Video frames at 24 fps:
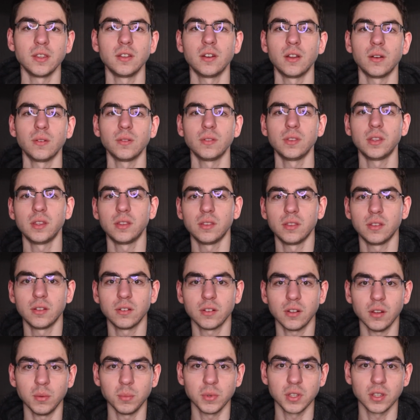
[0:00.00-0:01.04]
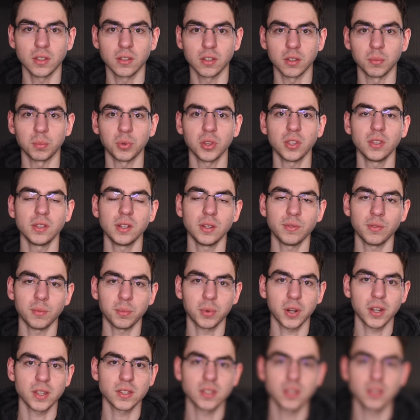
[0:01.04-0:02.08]
They're going to be completely
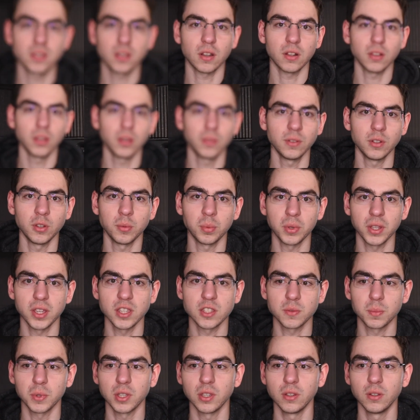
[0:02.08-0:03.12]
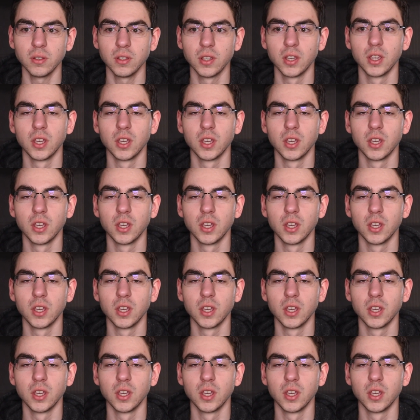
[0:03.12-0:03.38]
different prices all over the place, but